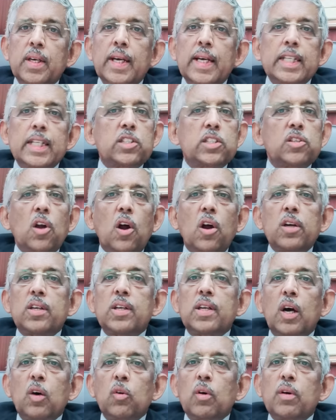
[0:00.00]
It's not,
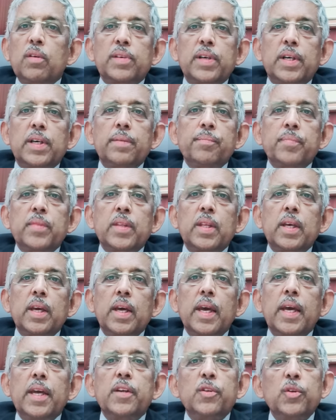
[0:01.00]
however,
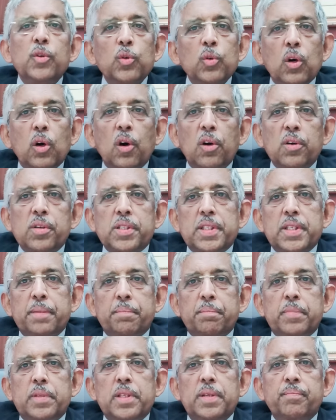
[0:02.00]
a new
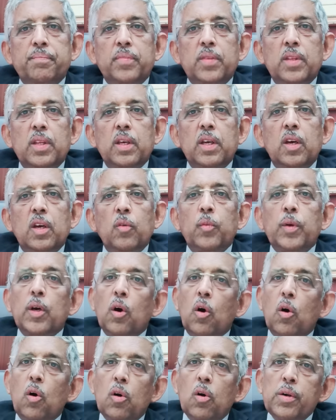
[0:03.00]
concept. We
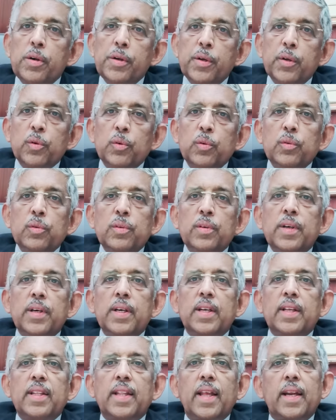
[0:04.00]
all knew
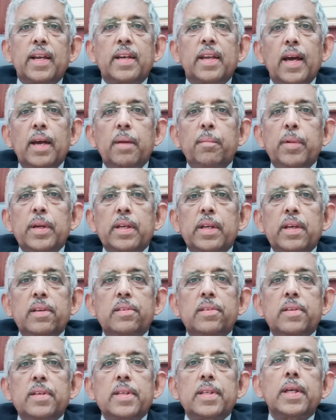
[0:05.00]
that
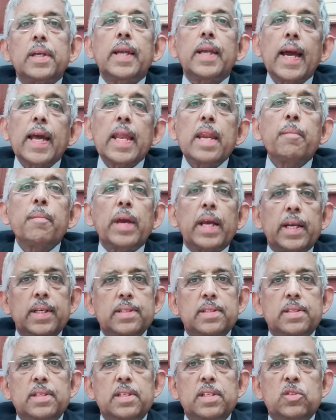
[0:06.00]
diabetes is a dynamic
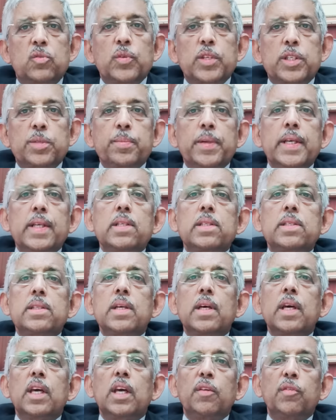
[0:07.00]
disease, which means
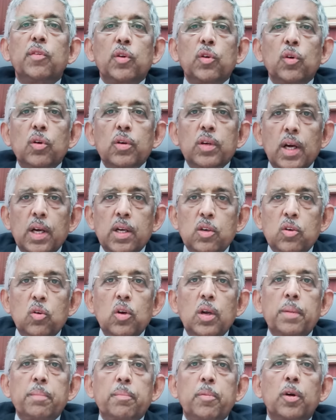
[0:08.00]
if you don't
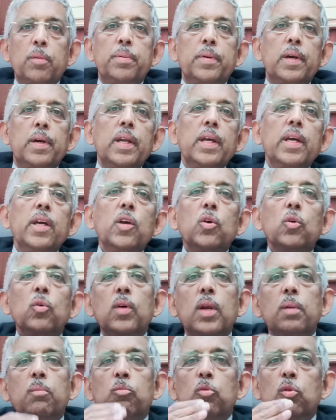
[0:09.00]
control it properly, you
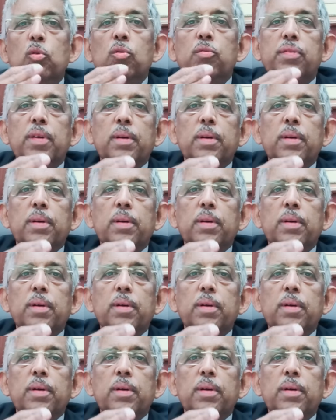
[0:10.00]
will move